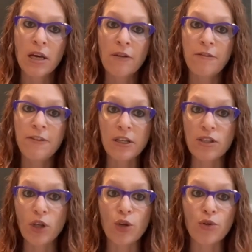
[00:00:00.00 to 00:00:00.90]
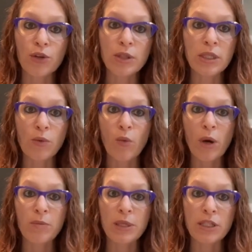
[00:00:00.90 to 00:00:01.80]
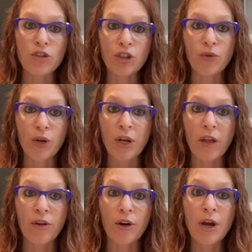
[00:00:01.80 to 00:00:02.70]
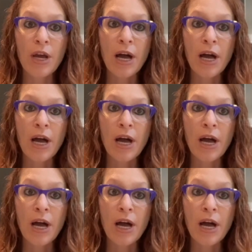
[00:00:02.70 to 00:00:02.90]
fix the uterus in one position or another,